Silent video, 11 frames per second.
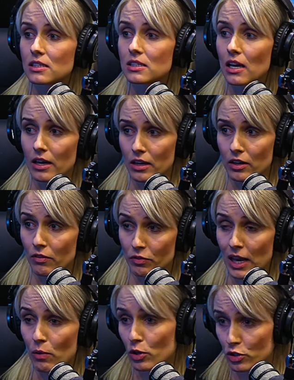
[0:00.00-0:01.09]
if they
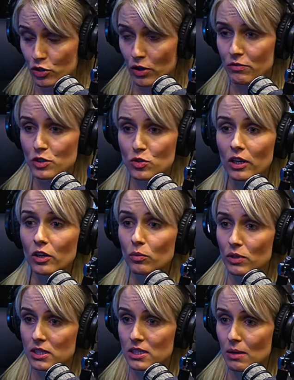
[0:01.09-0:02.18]
were to have struggled
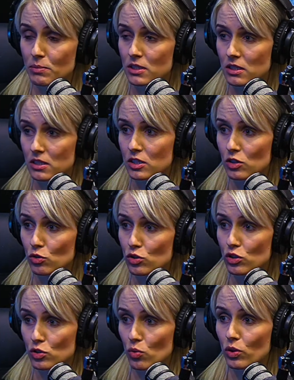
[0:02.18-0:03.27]
with a substance use
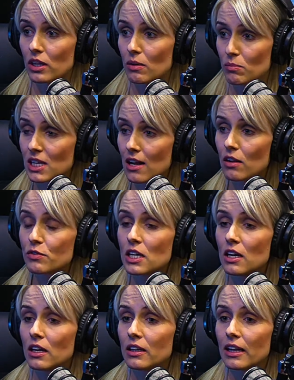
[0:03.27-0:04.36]
disorder themselves,
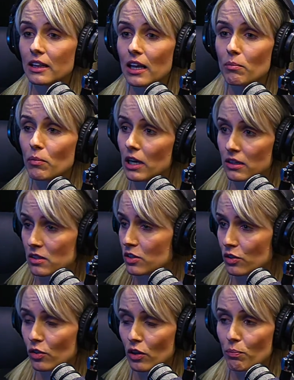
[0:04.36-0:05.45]
that they might,
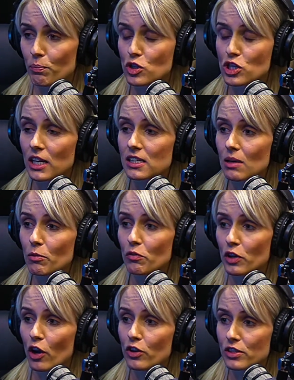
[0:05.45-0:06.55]
project some of
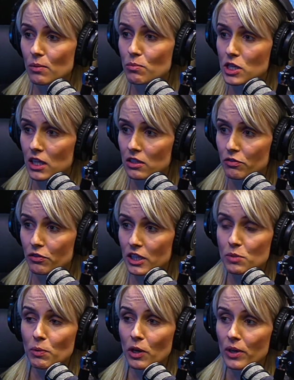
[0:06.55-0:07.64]
their own subjective
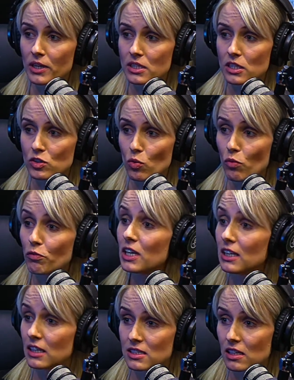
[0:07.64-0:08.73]
experiences or
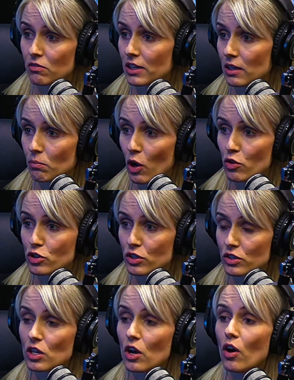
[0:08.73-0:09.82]
feelings, even
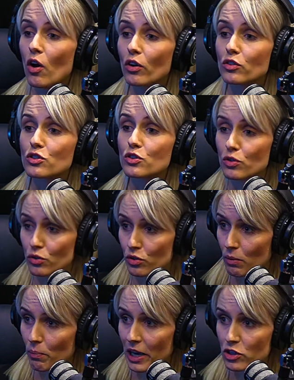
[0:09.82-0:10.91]
emotions, onto the
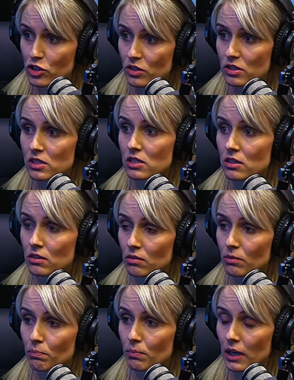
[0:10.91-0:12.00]
patient's
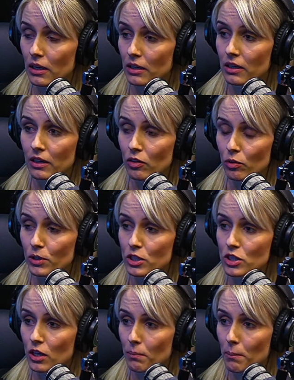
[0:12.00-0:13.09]
clinical picture.